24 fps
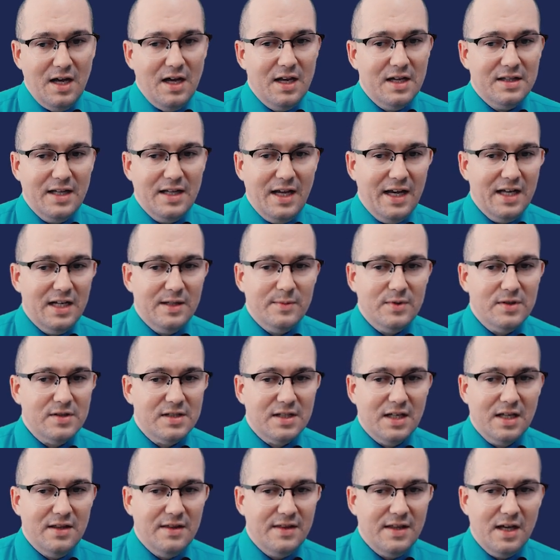The animals
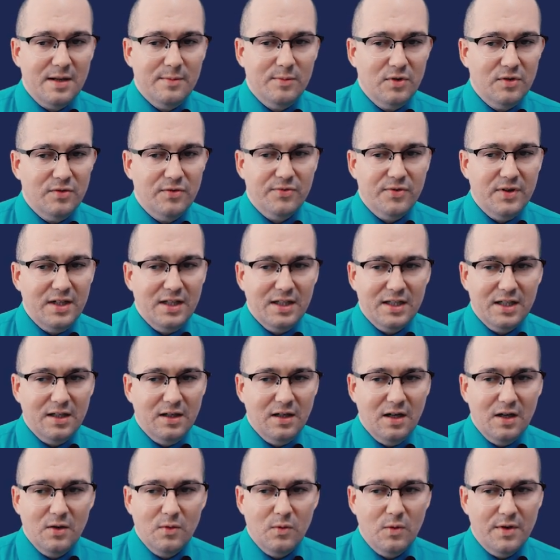can then move freely
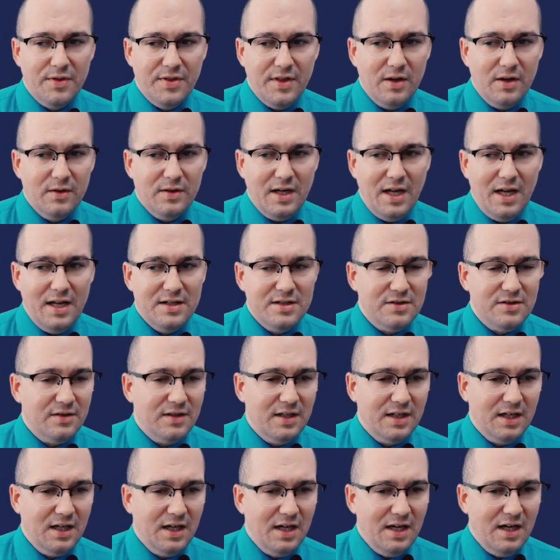without
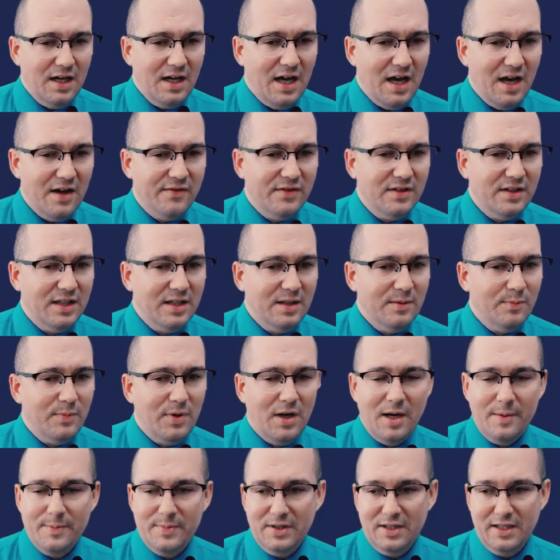entering heavily
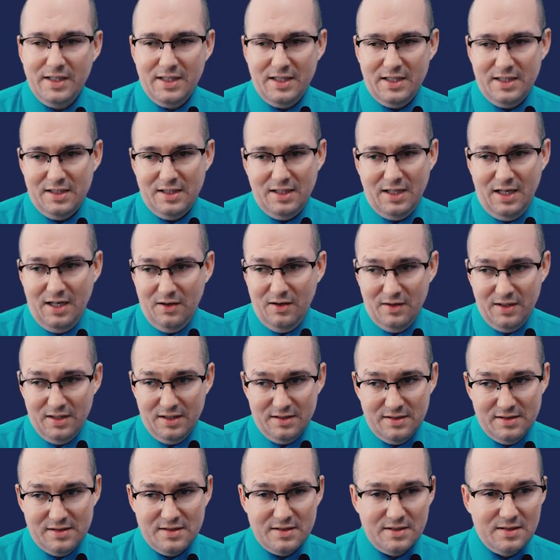populated
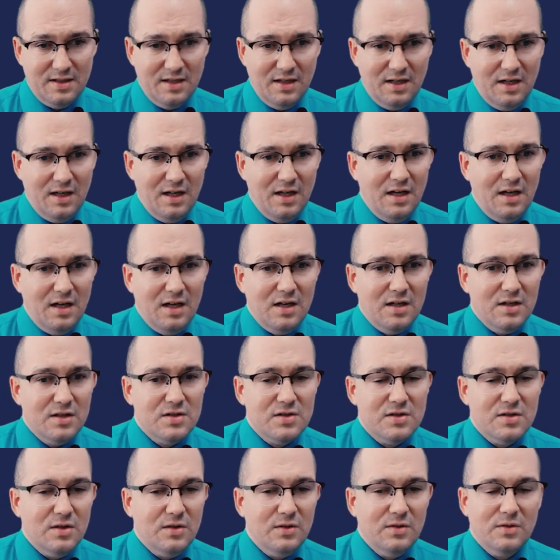areas.
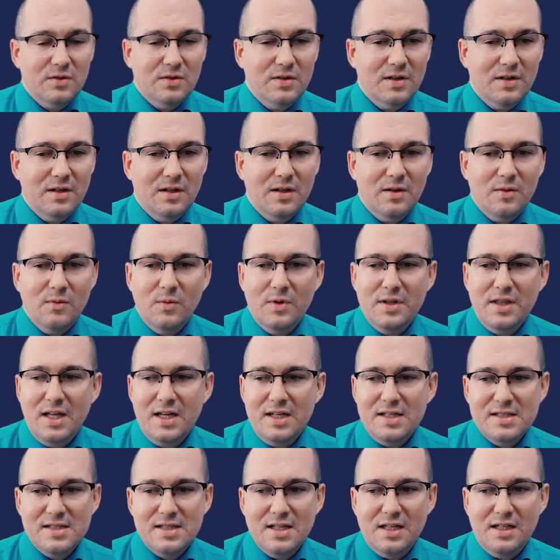So when they
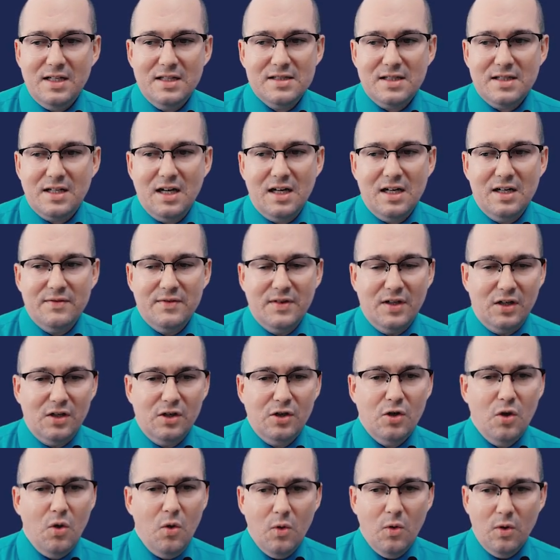said it's kind of the
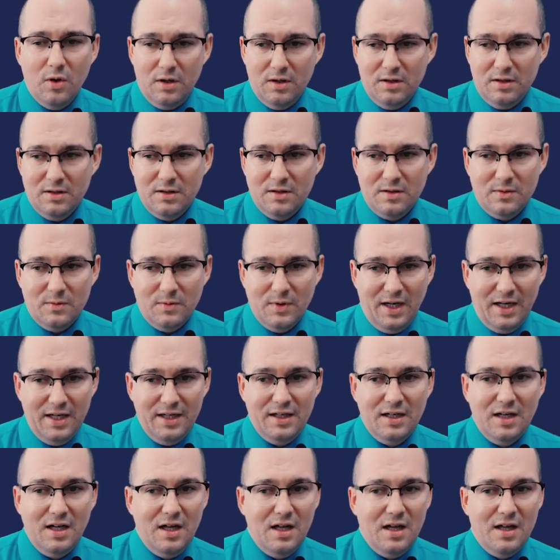core,
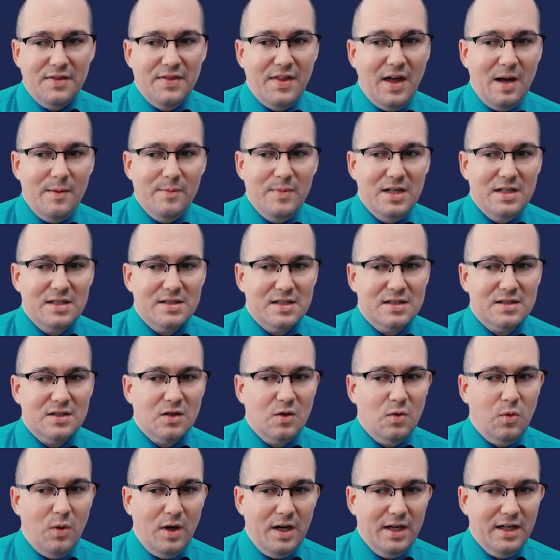right? That means it's
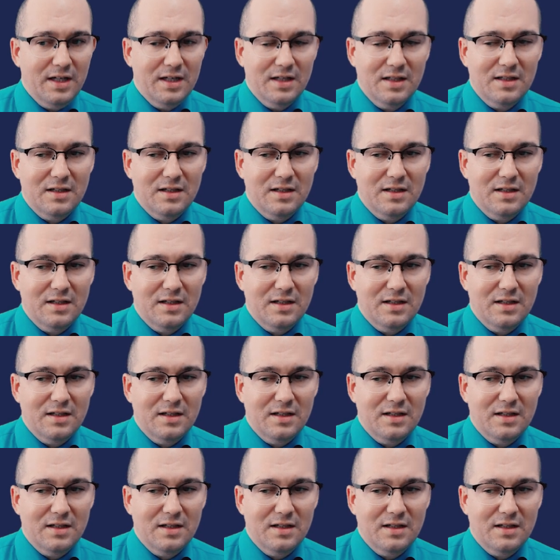quite,